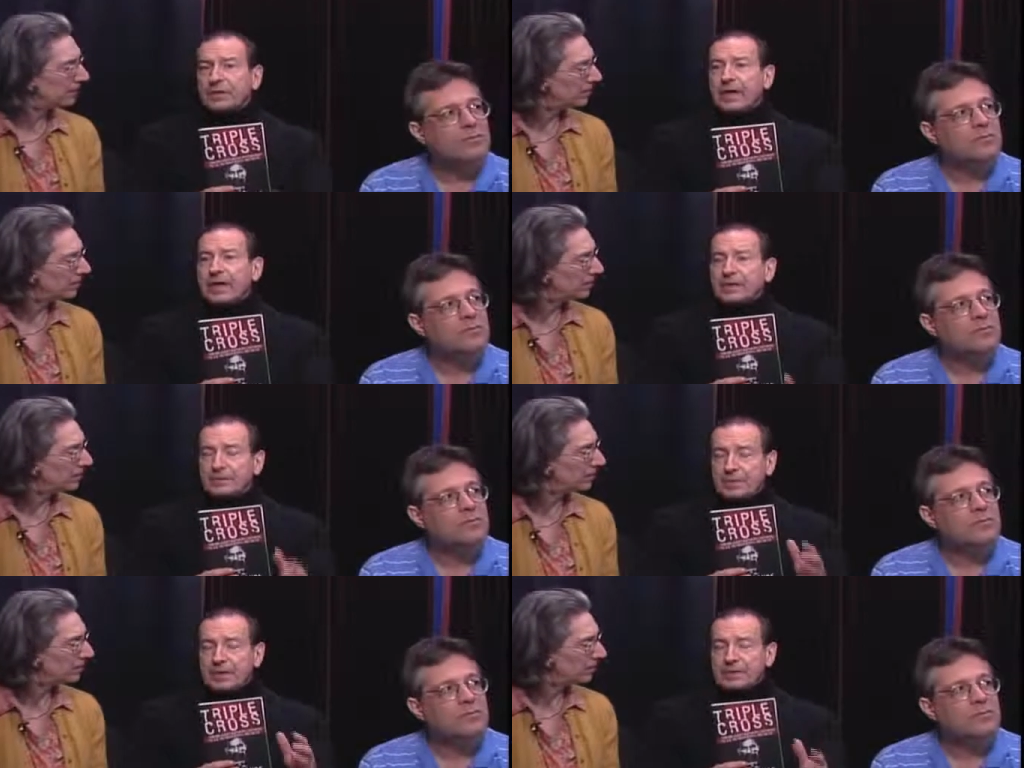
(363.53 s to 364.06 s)

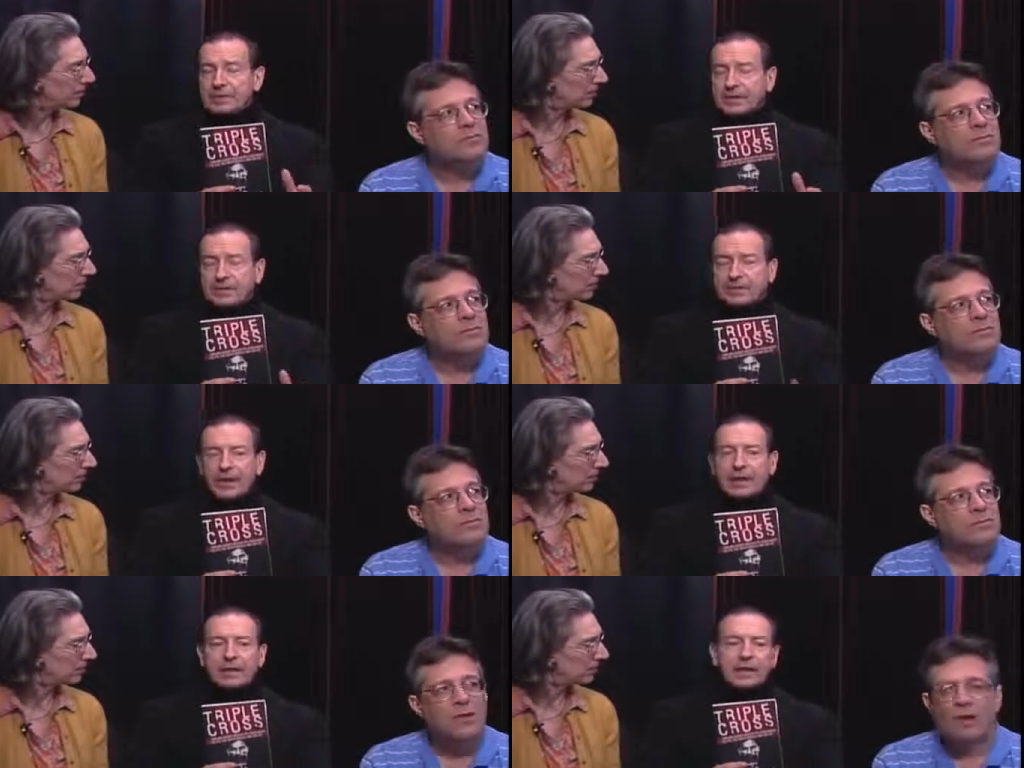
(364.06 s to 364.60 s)
Speaker 1: case, but it's
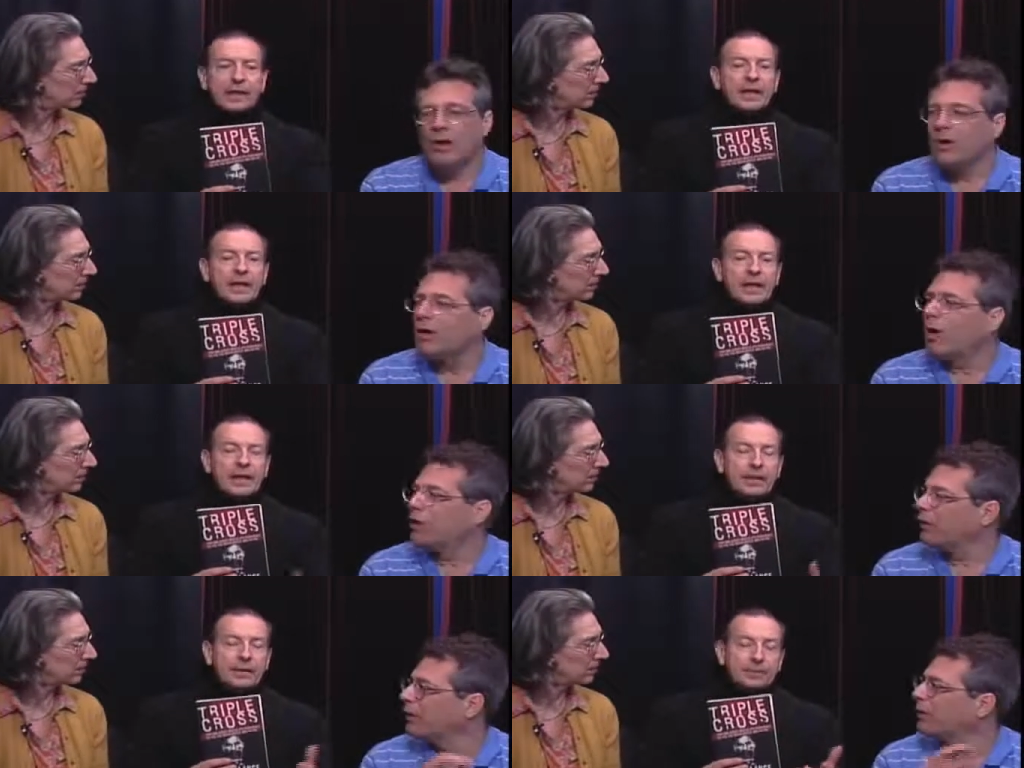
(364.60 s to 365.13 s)
compelling.
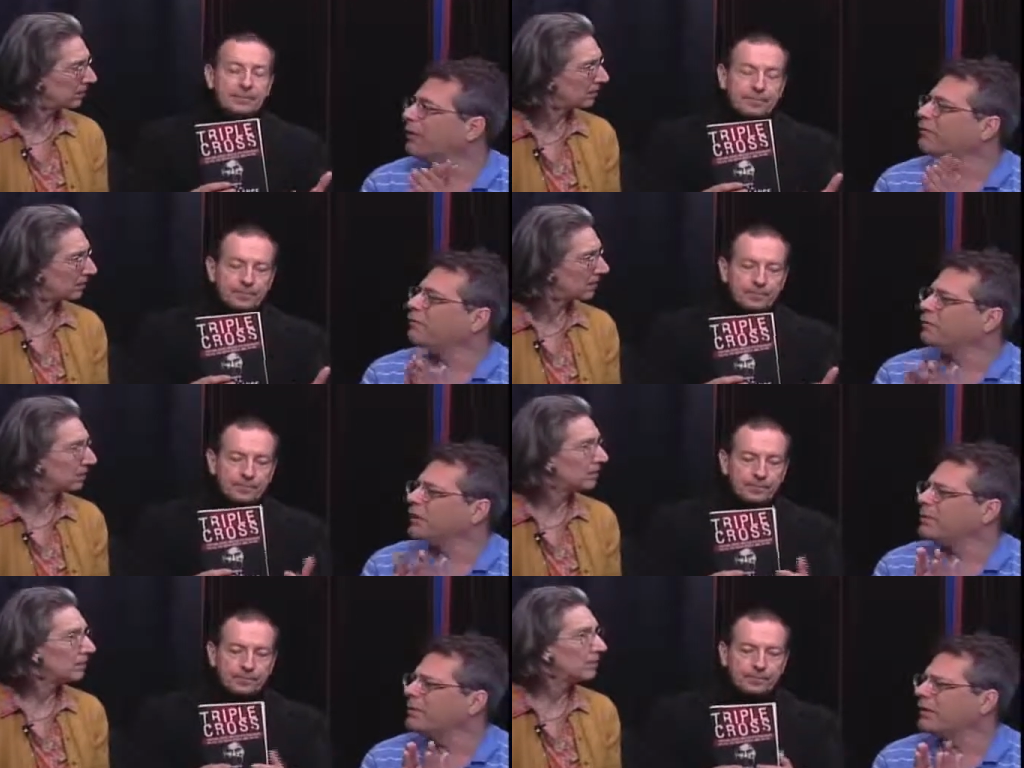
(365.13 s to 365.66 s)
Speaker 2: Okay, we have
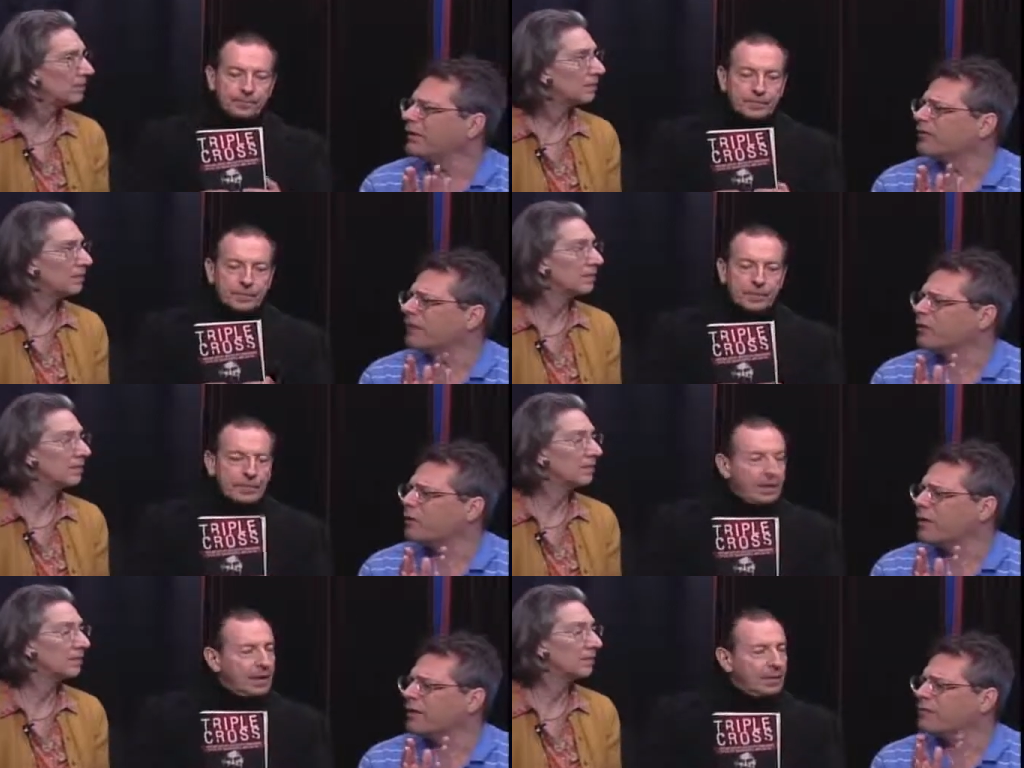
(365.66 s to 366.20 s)
three
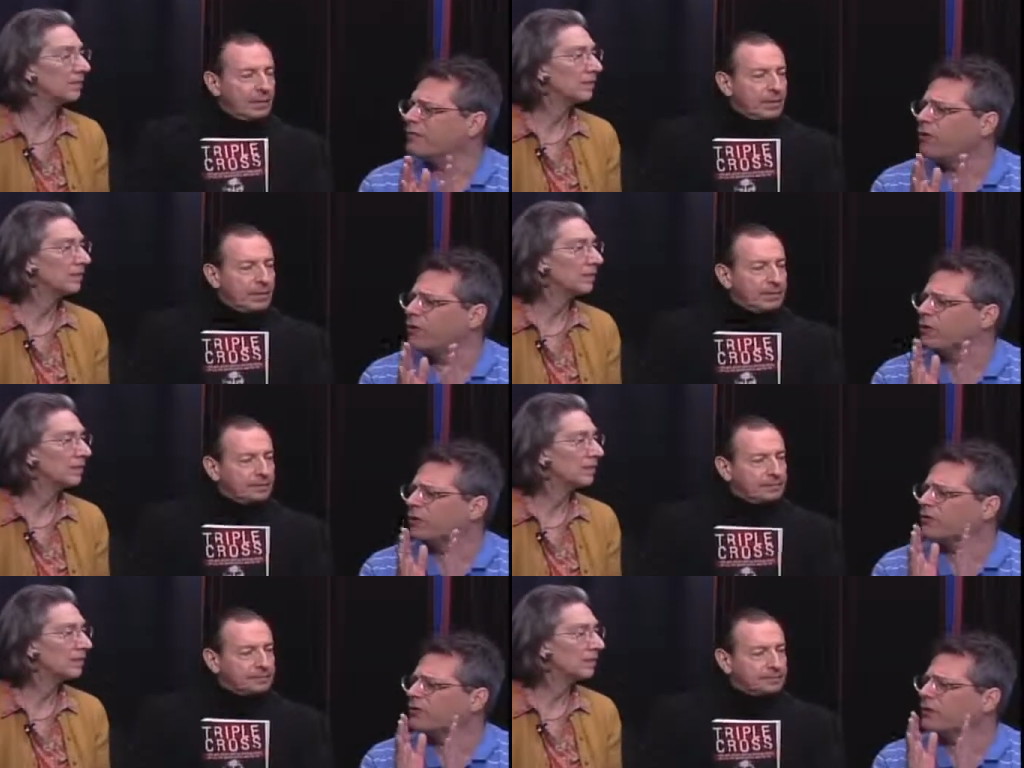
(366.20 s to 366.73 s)
minutes. I want to
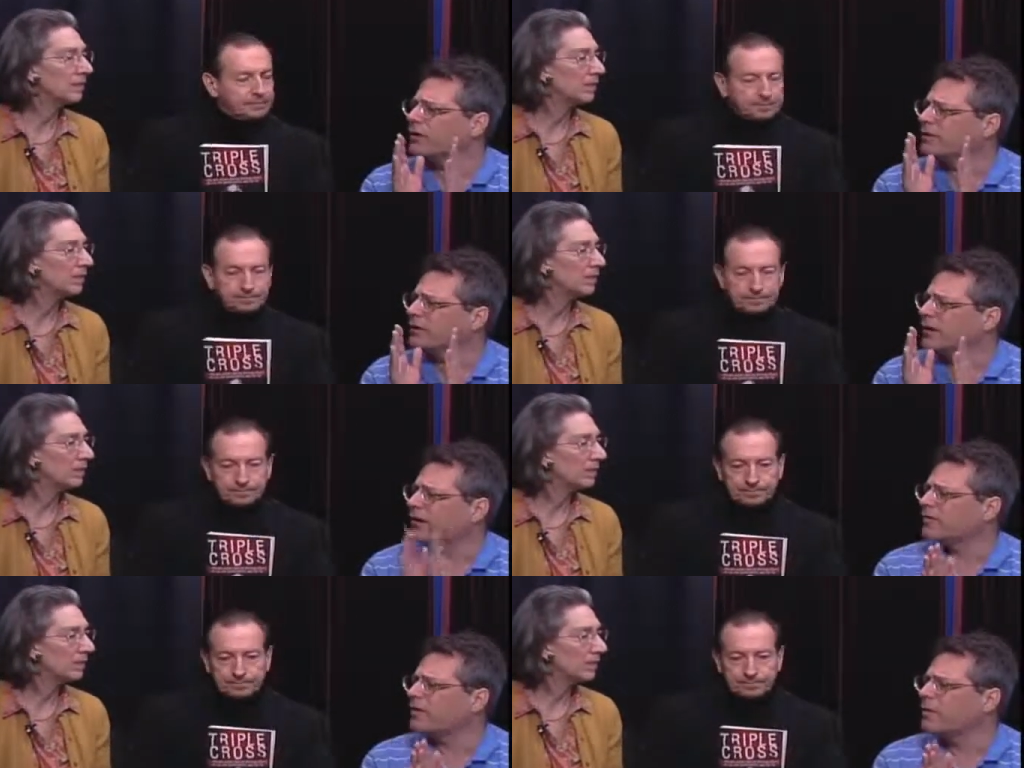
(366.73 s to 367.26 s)
focus on the
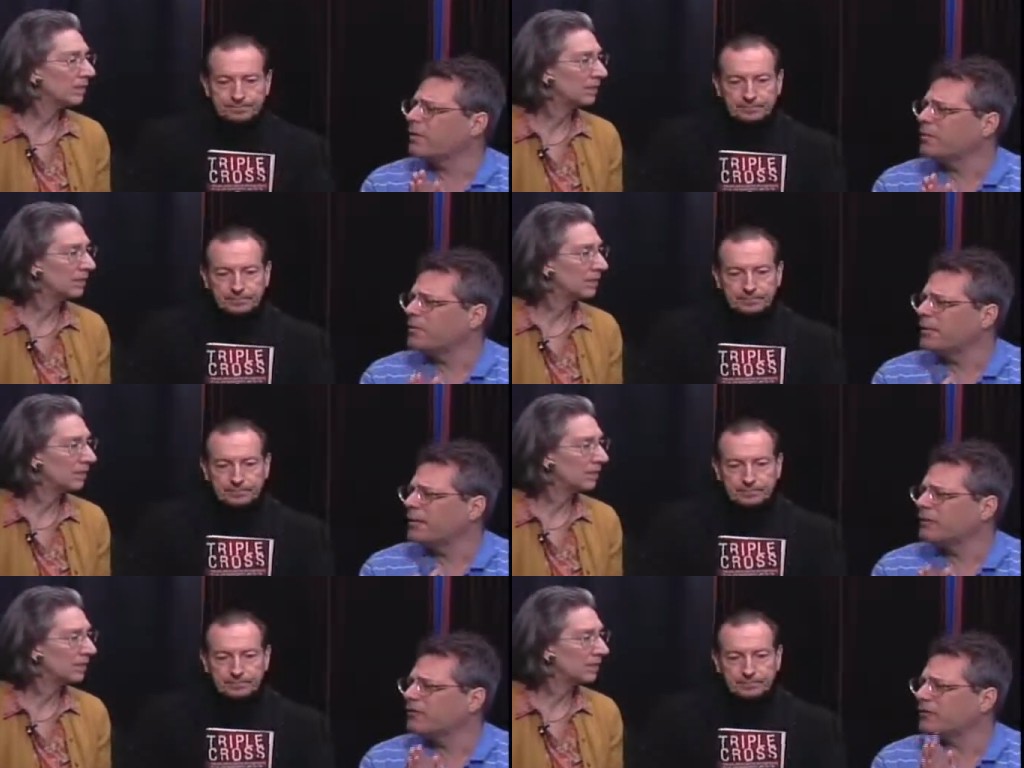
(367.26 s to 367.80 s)
last couple of
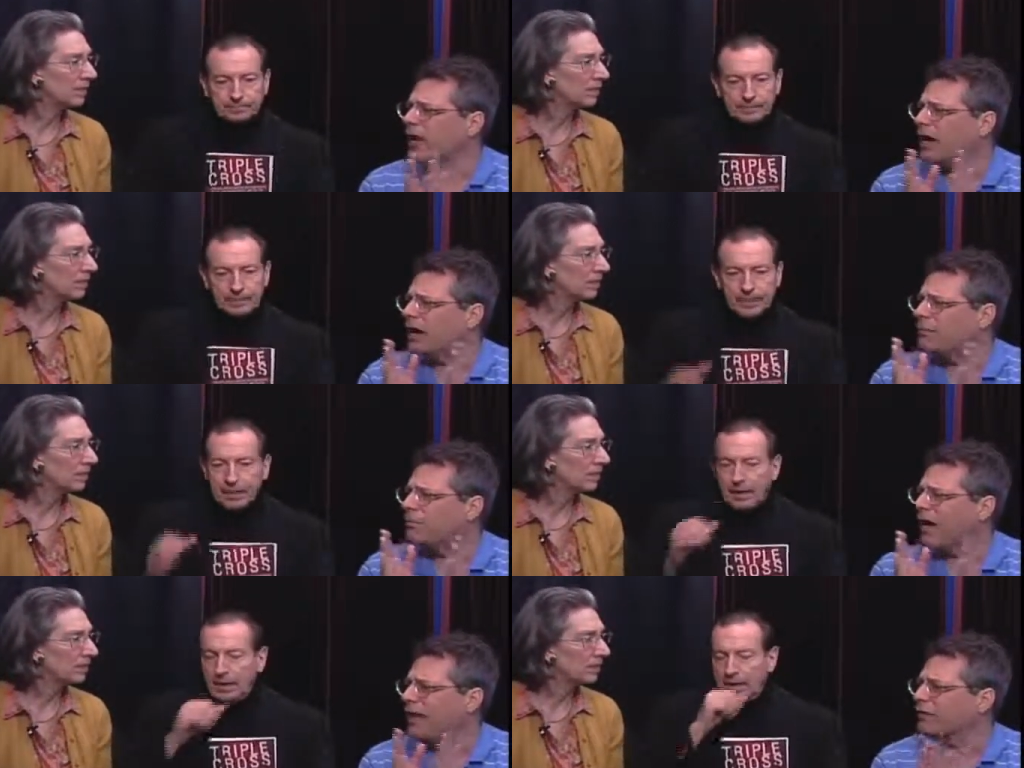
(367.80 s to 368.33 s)
minutes
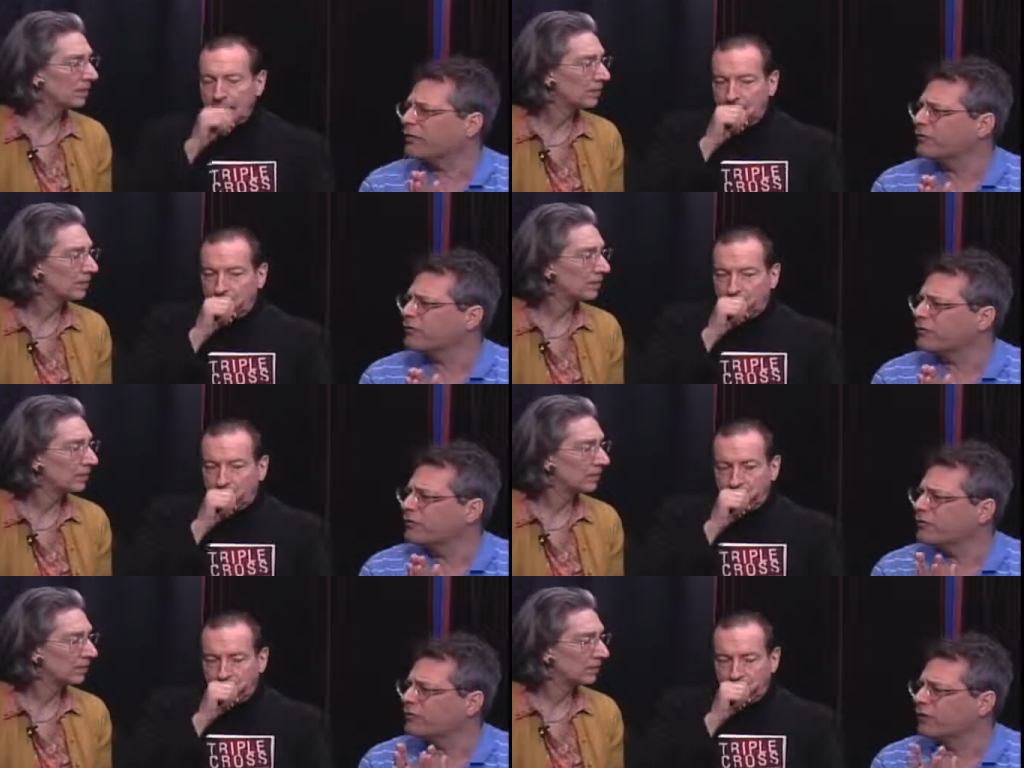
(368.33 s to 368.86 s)
on Patrick
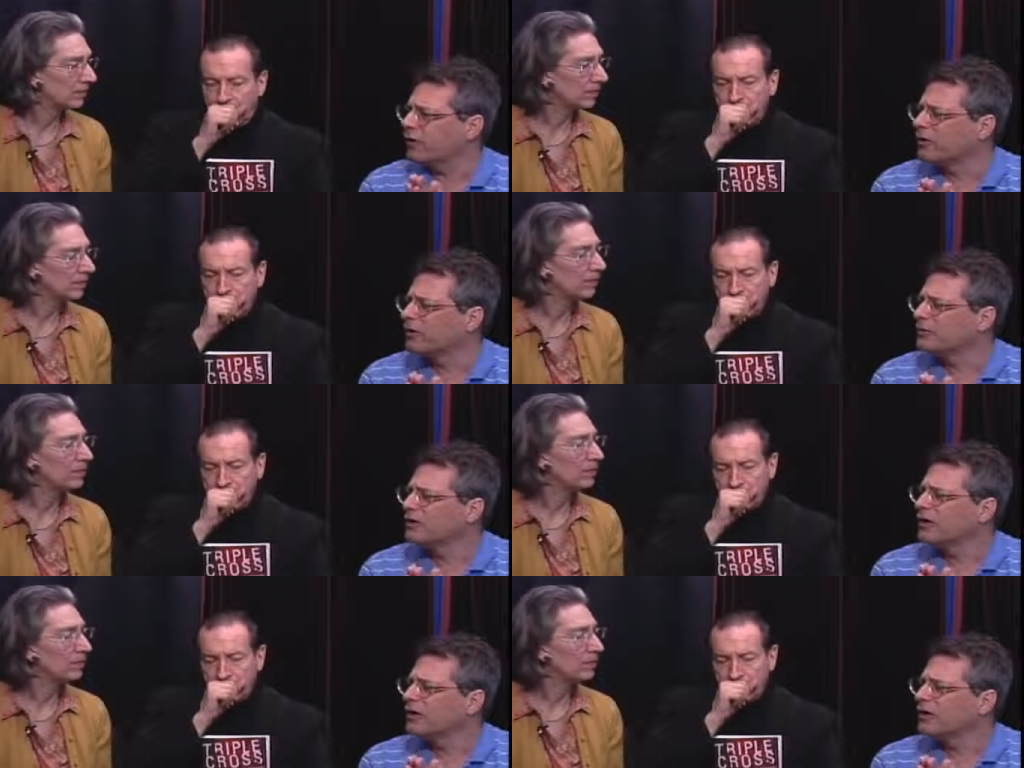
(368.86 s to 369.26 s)
Fitzgerald.